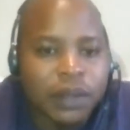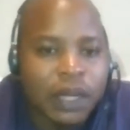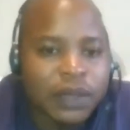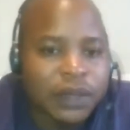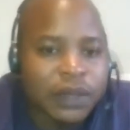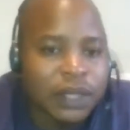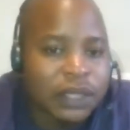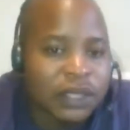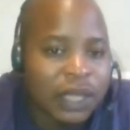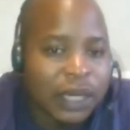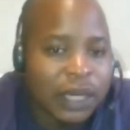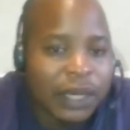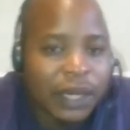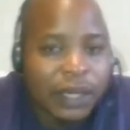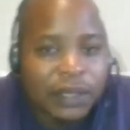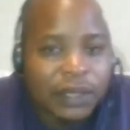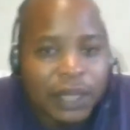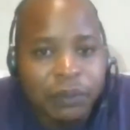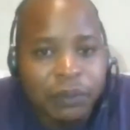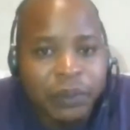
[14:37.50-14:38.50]
things
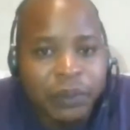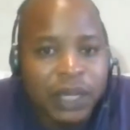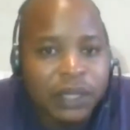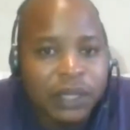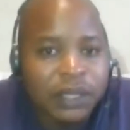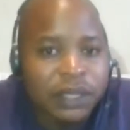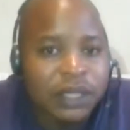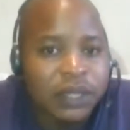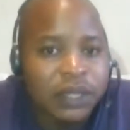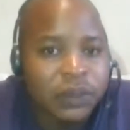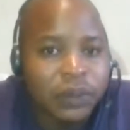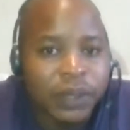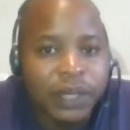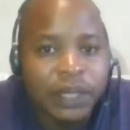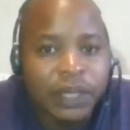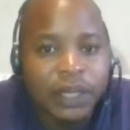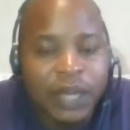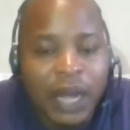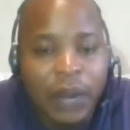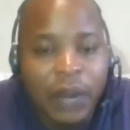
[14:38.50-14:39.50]
that we can see you
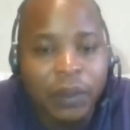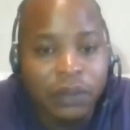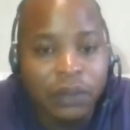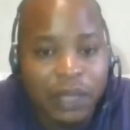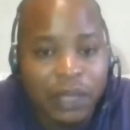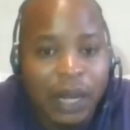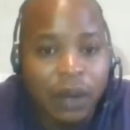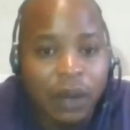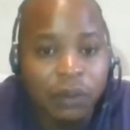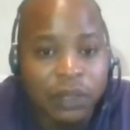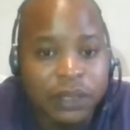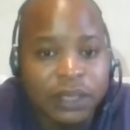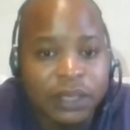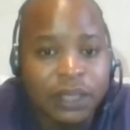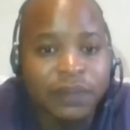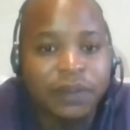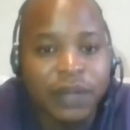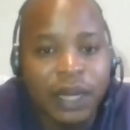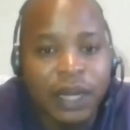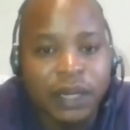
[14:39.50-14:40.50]
in now that are on
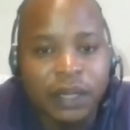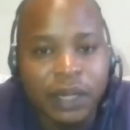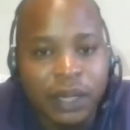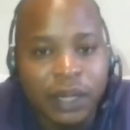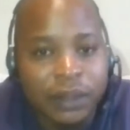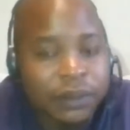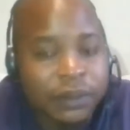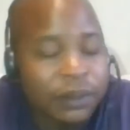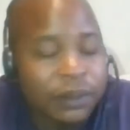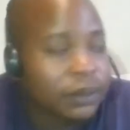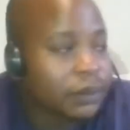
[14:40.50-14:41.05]
TV right now?